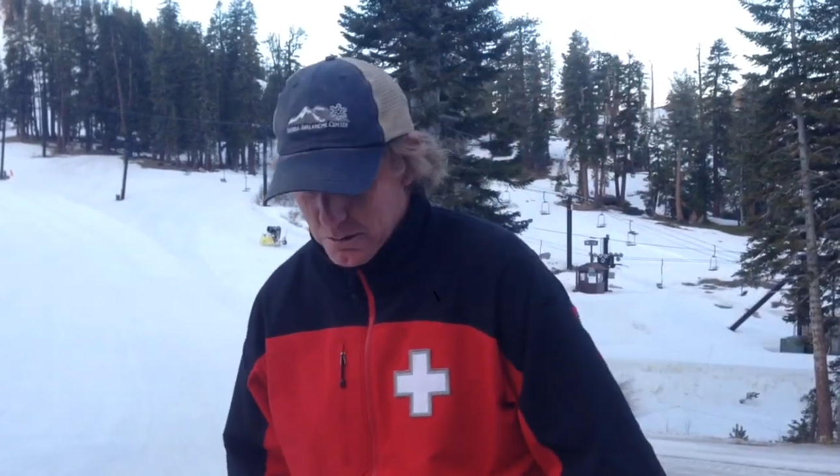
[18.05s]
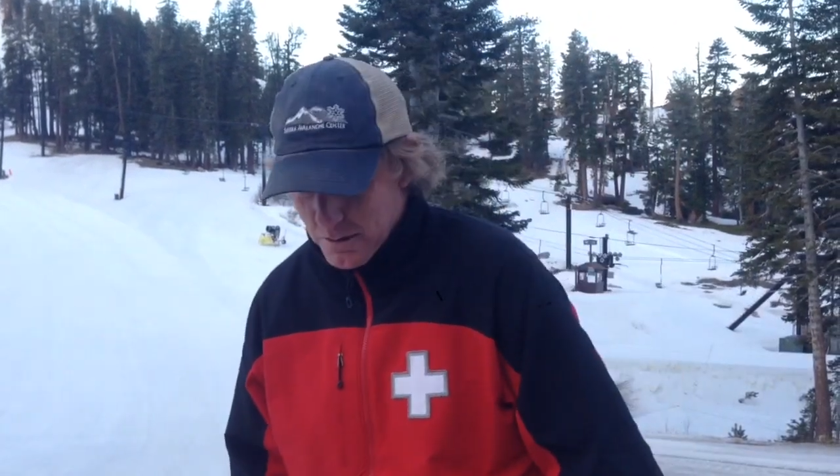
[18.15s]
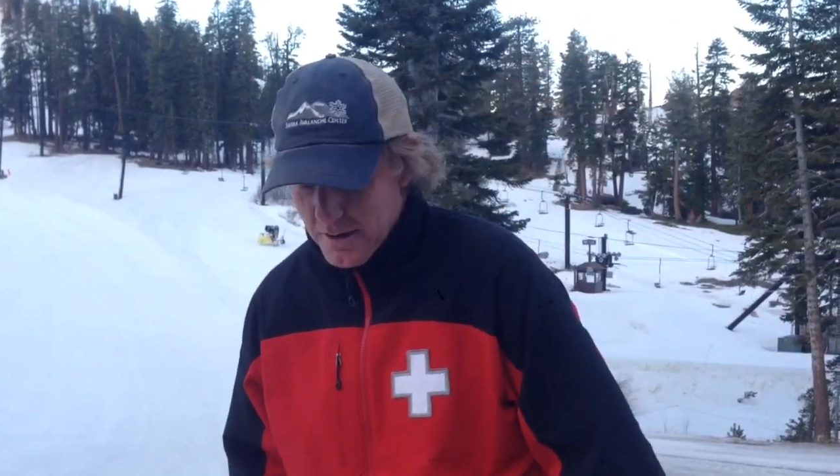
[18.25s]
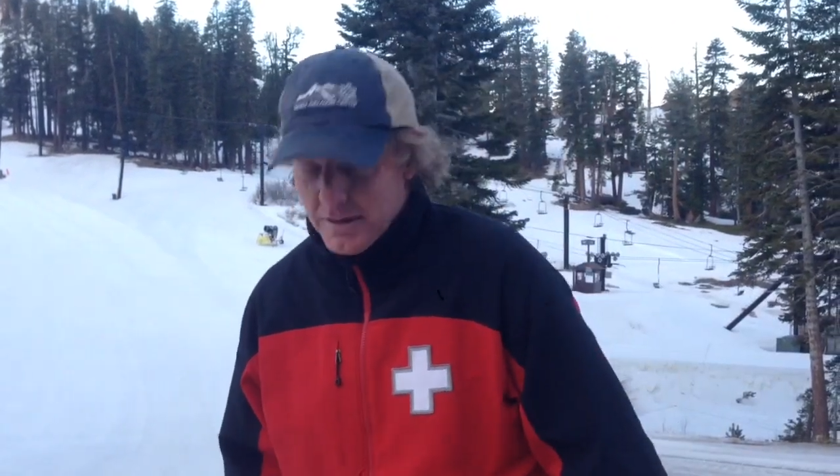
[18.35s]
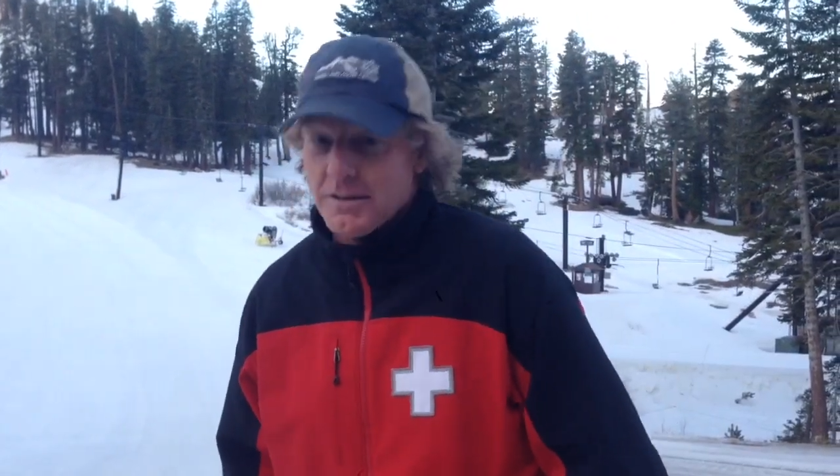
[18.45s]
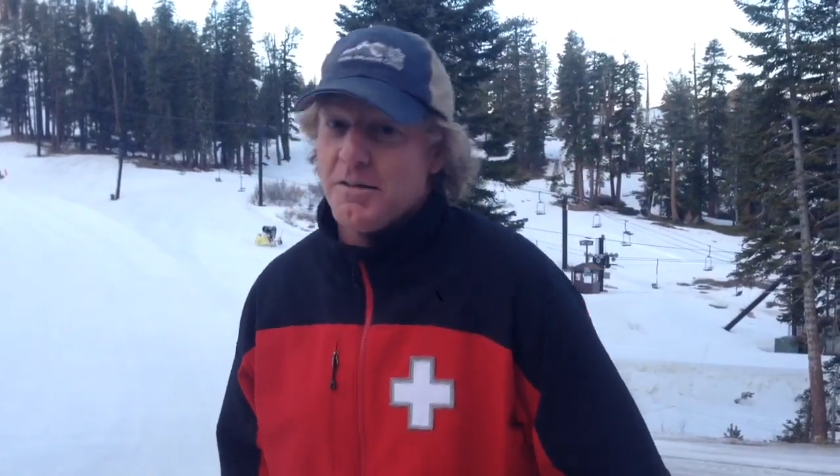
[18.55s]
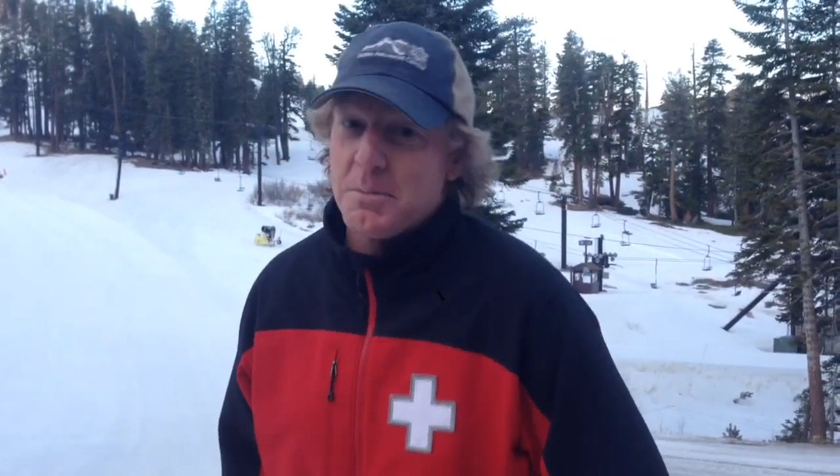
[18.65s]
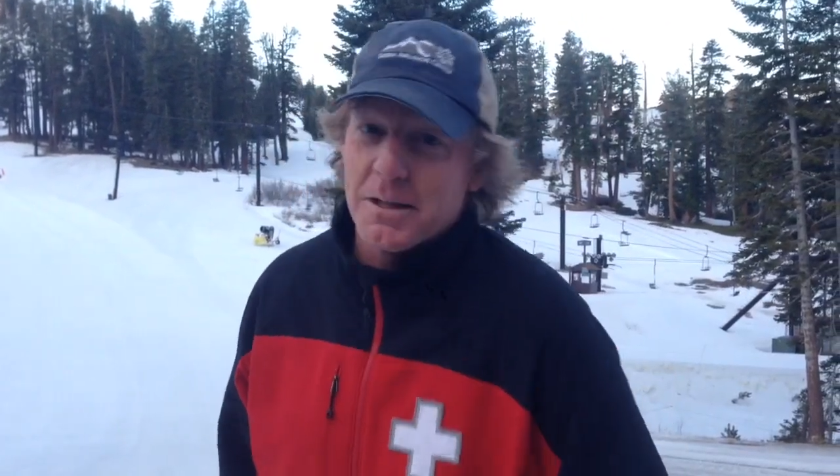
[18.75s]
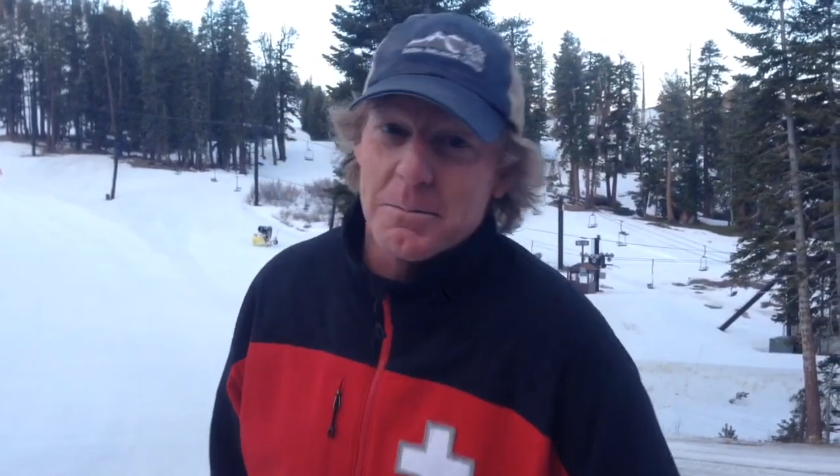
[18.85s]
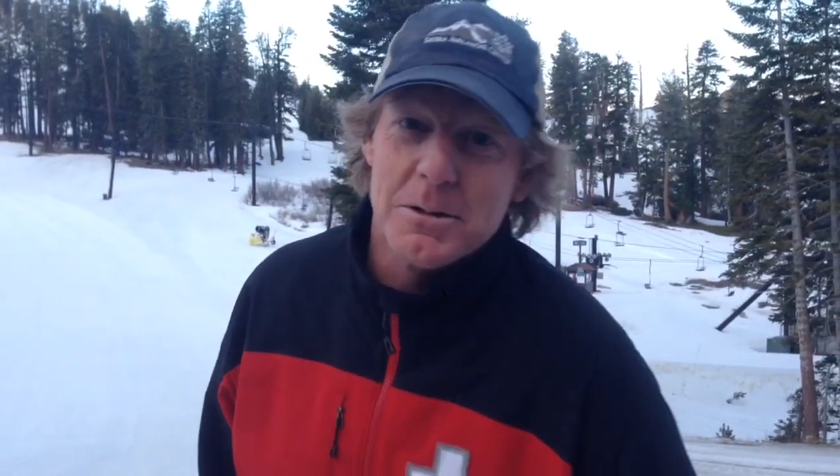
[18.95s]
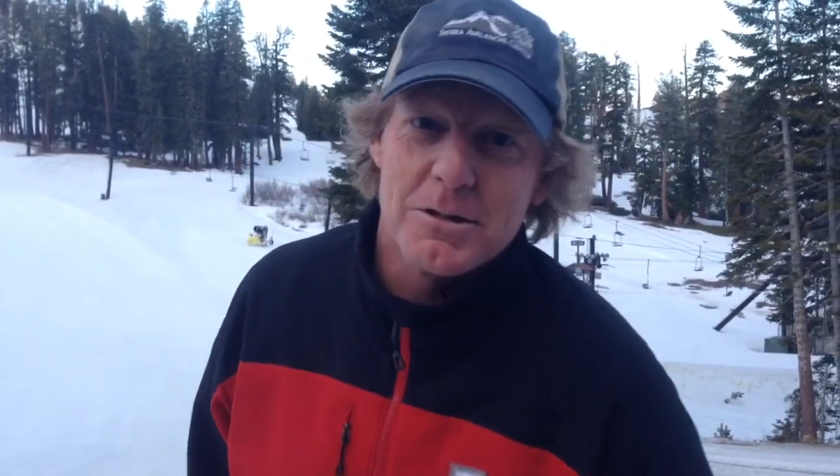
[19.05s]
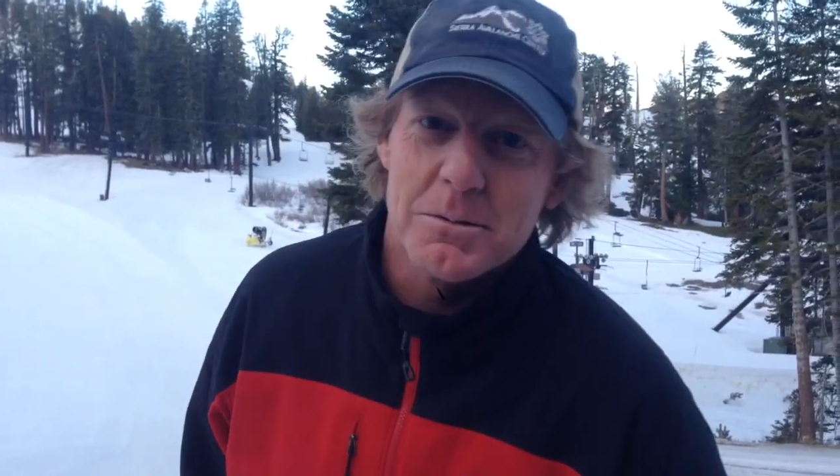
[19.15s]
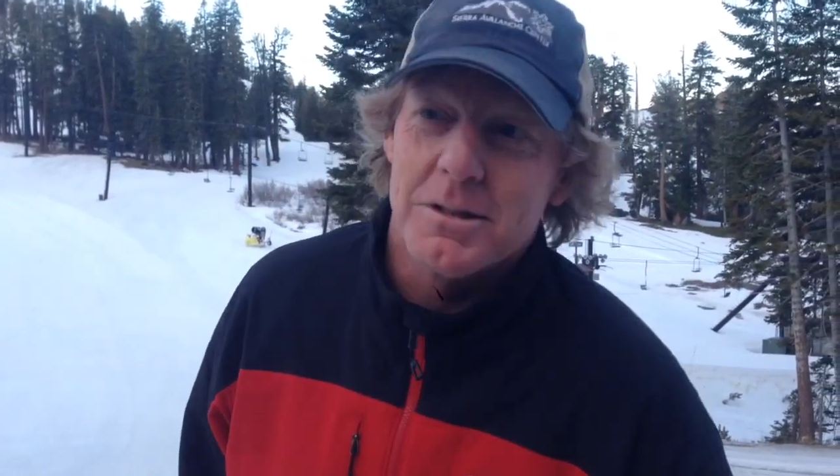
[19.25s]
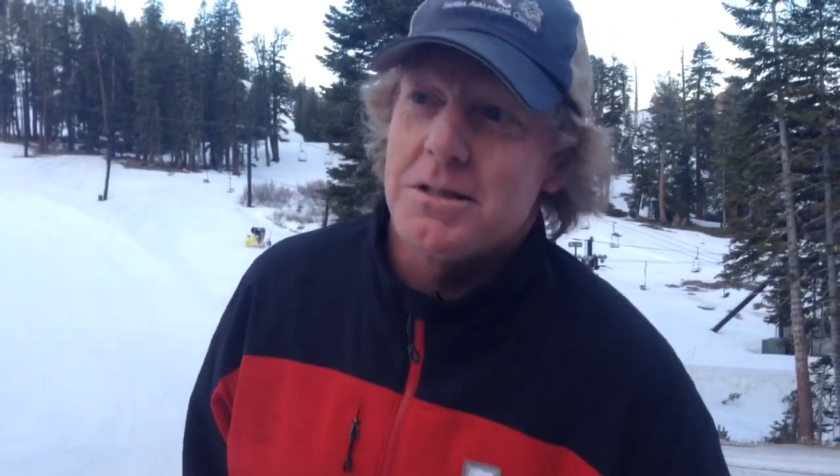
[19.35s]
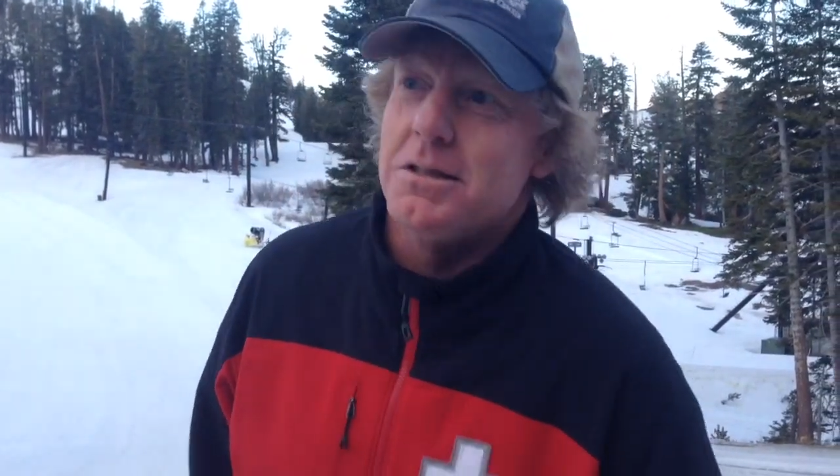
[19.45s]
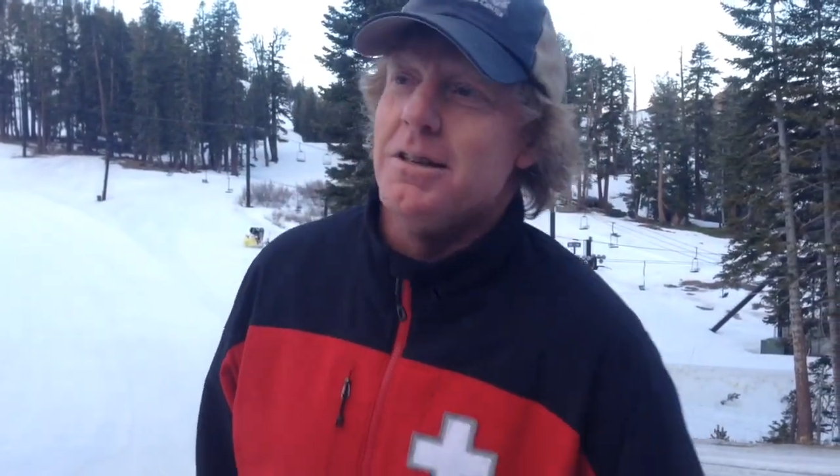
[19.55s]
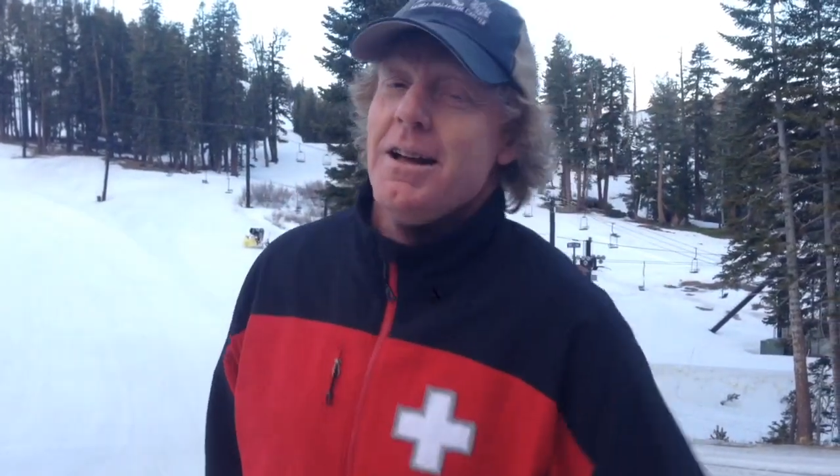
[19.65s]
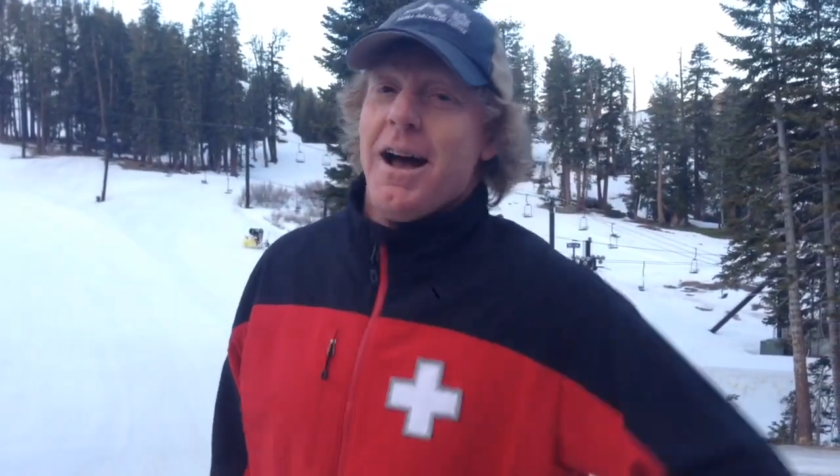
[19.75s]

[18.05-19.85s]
cool. Love playing music with you, too.